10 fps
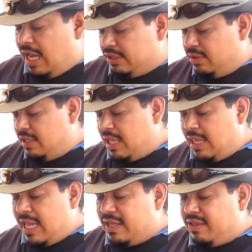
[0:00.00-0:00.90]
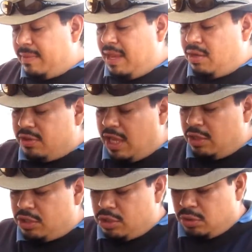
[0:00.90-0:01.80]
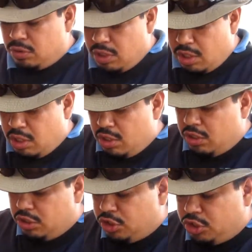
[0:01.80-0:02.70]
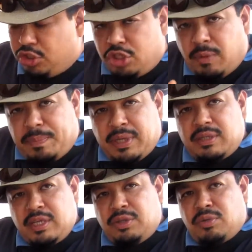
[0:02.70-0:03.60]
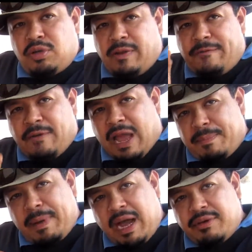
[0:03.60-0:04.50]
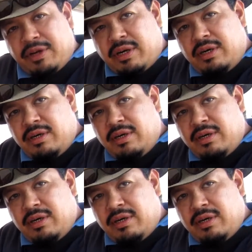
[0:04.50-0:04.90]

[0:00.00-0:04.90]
Actually, the natives in Mexico, they used to chop it into a really fine powder